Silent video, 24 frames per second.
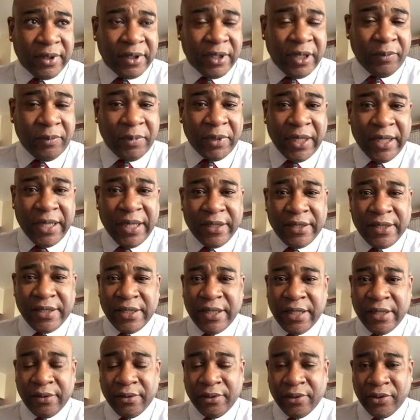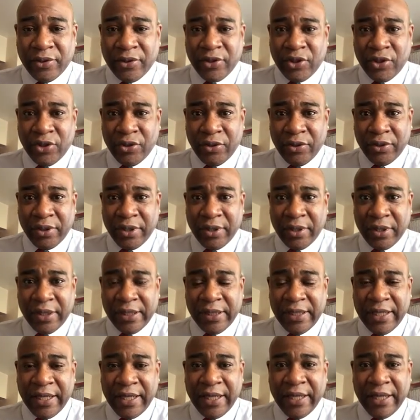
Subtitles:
couple of hit singles during the early